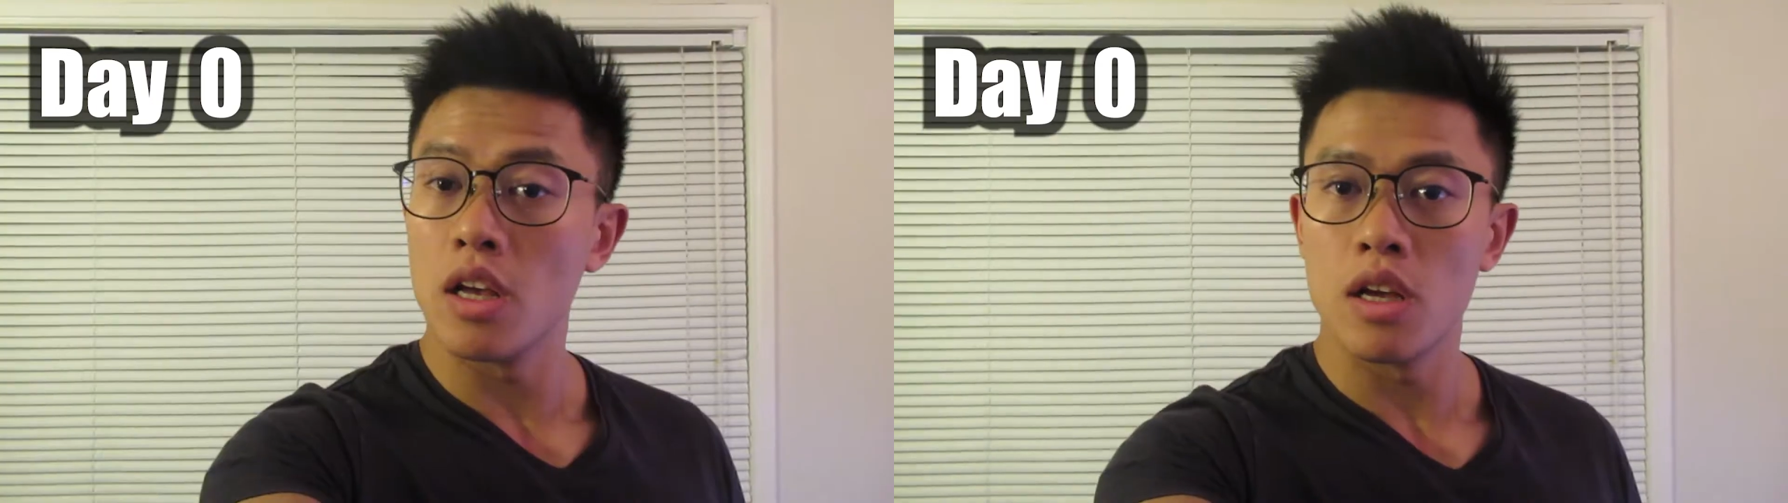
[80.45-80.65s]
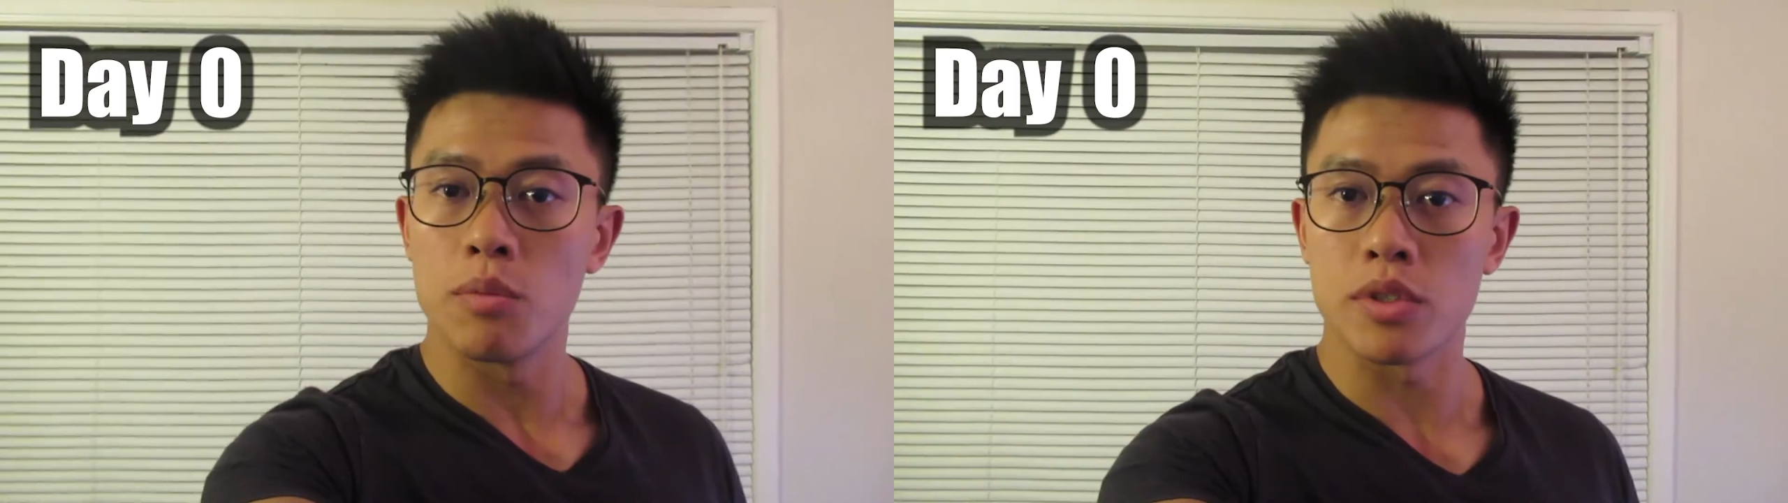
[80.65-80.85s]

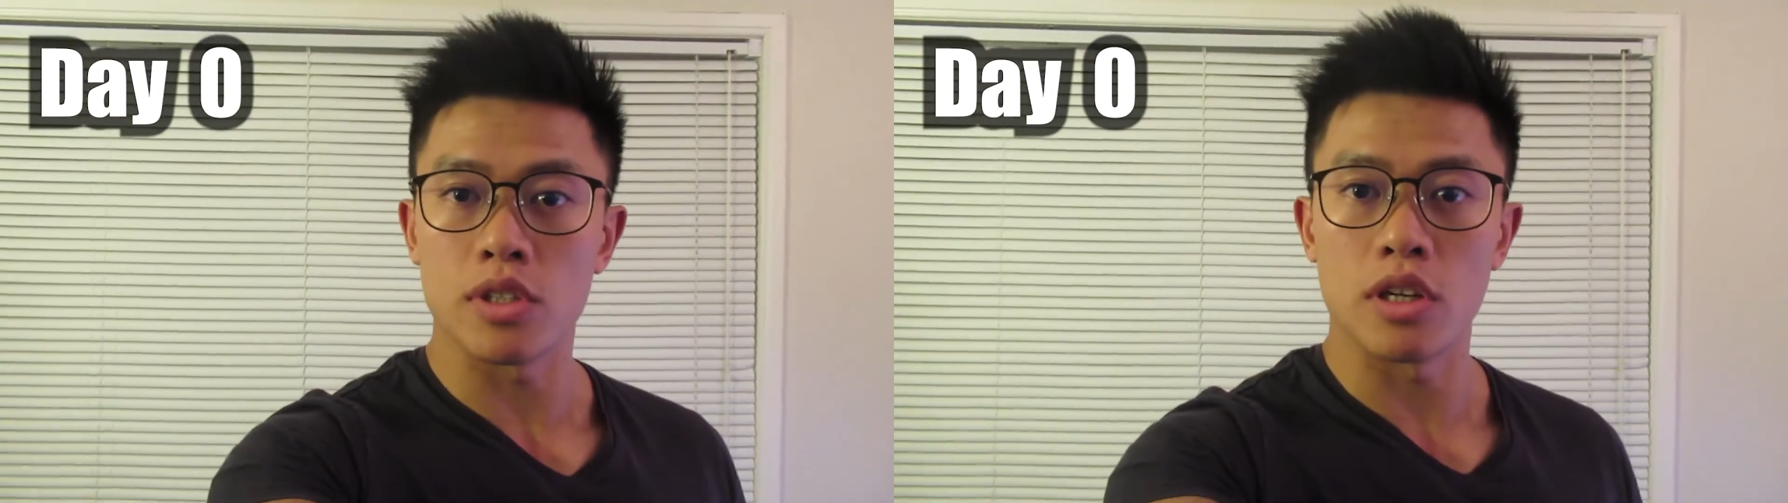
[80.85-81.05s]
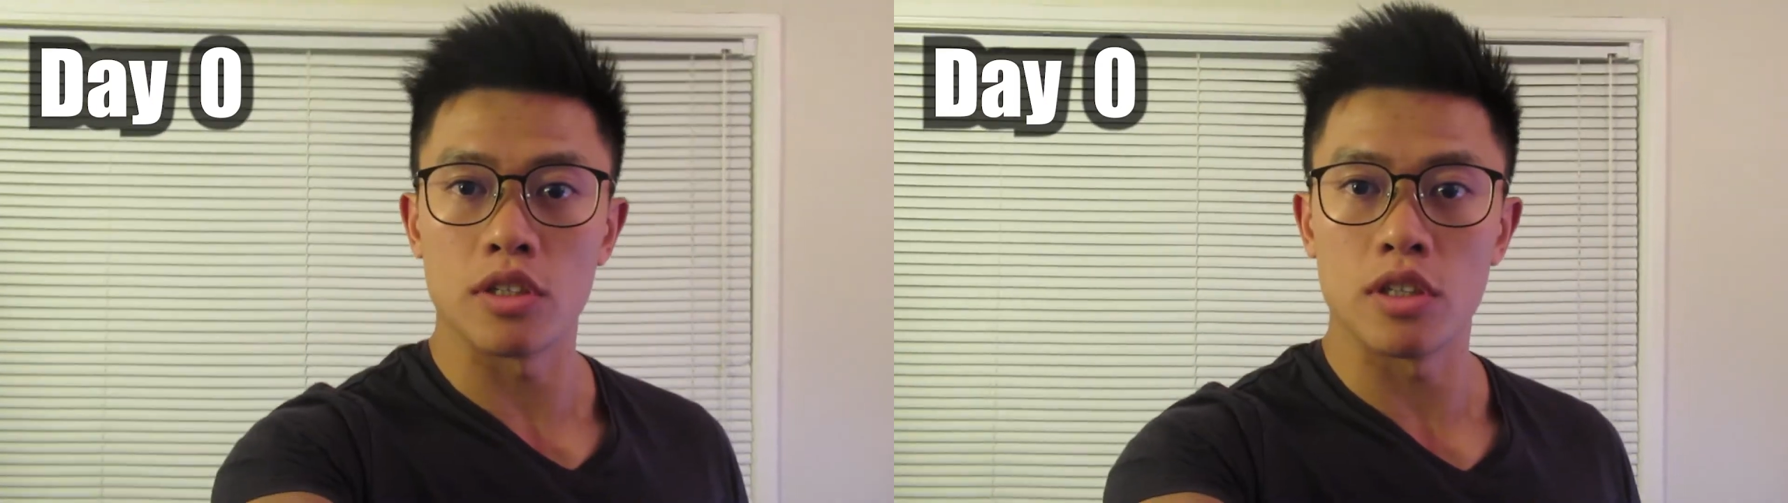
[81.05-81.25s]
I'm
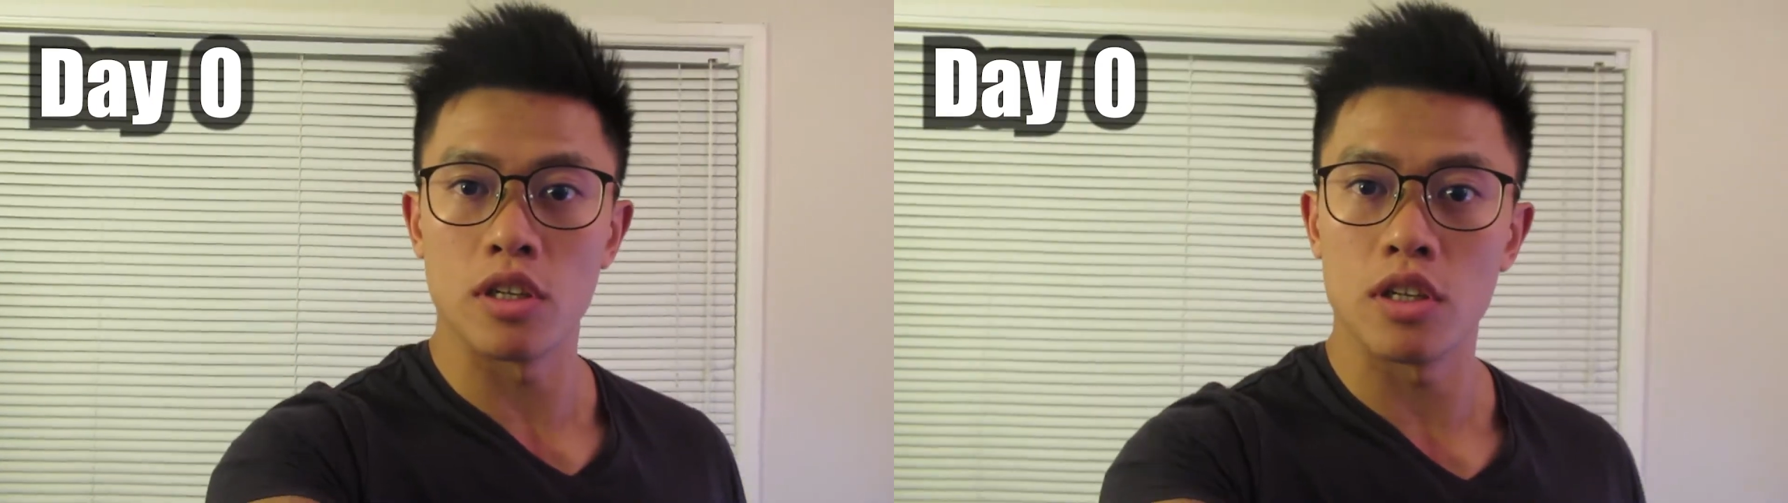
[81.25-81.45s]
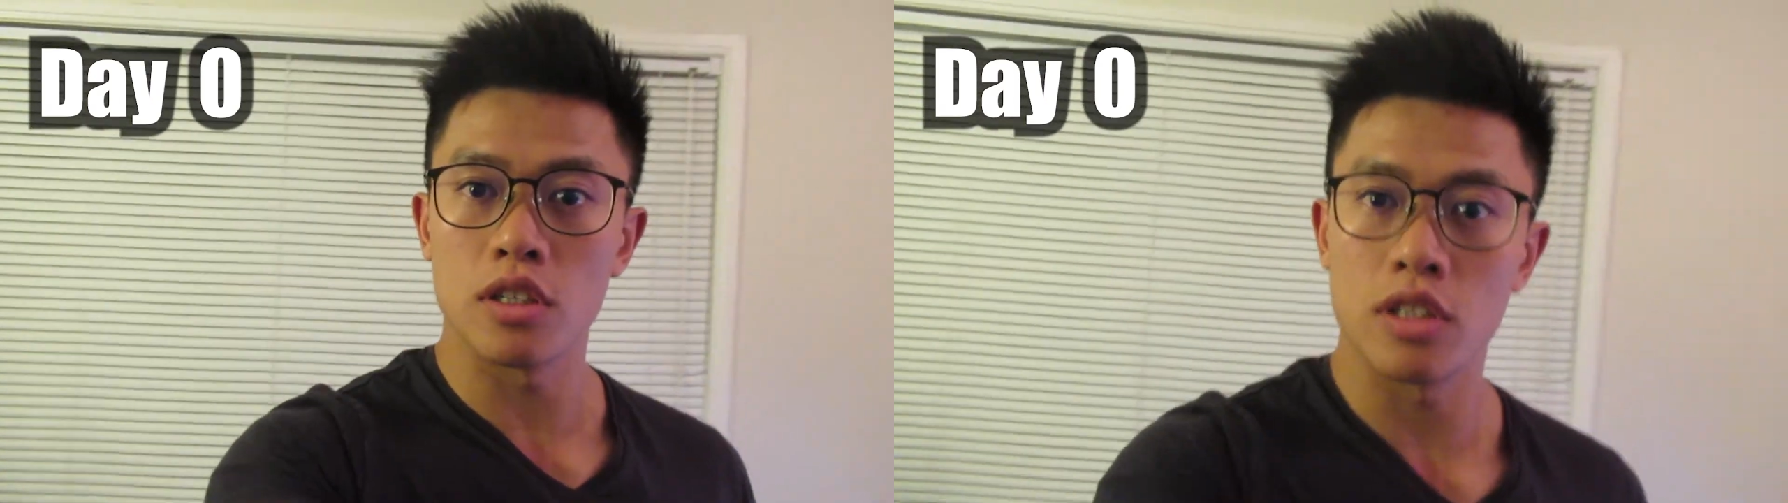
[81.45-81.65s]
excited
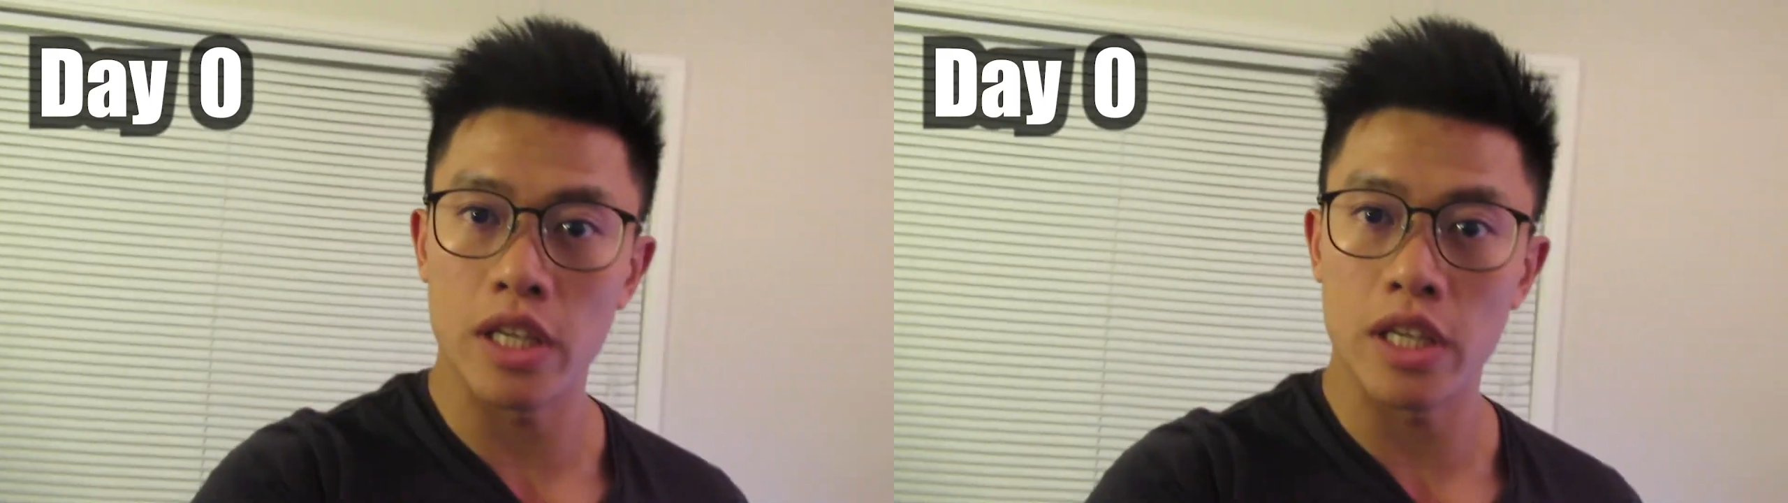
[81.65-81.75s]
to